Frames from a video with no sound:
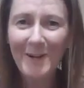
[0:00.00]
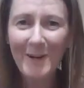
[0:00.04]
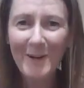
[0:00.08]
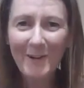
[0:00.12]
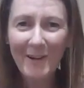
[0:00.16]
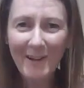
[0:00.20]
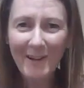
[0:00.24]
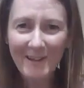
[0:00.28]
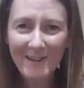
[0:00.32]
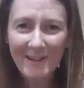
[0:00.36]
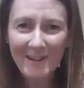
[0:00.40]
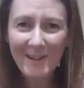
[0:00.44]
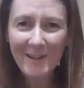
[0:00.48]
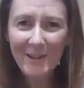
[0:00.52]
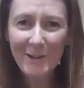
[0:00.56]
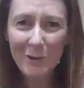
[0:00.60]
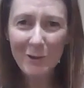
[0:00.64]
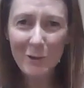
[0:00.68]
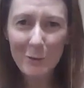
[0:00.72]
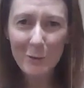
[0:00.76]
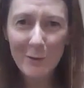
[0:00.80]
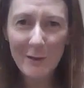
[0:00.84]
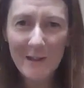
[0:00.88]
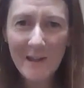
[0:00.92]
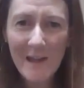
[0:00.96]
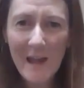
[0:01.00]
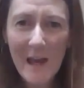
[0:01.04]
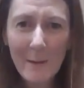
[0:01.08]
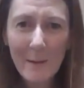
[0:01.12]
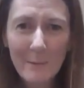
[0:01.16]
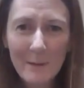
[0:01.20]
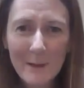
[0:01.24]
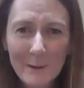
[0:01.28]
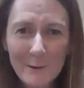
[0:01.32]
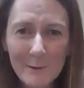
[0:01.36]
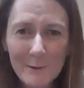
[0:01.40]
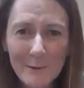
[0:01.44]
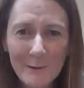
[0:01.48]
All right, enjoy,
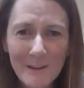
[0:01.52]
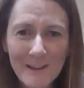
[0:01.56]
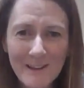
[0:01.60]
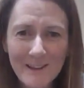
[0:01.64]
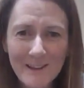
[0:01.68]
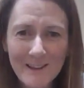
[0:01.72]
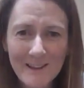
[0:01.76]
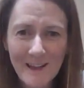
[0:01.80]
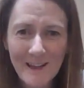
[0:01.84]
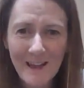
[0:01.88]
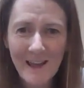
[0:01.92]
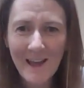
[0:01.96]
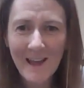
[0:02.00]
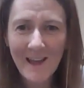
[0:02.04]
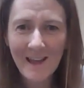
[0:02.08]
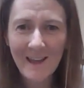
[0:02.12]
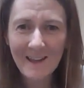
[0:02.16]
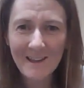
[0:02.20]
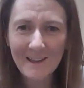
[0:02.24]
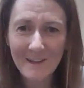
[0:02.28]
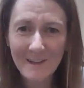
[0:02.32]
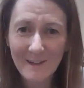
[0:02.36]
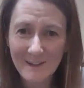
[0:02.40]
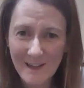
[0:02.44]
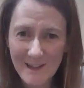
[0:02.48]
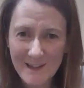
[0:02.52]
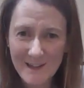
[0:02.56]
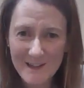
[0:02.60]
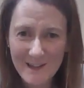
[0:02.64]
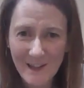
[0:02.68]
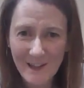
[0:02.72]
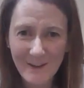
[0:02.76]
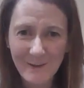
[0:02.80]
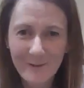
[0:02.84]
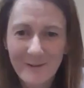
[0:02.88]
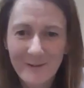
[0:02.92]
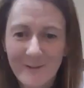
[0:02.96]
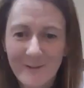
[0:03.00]
happy cooking, and stay safe.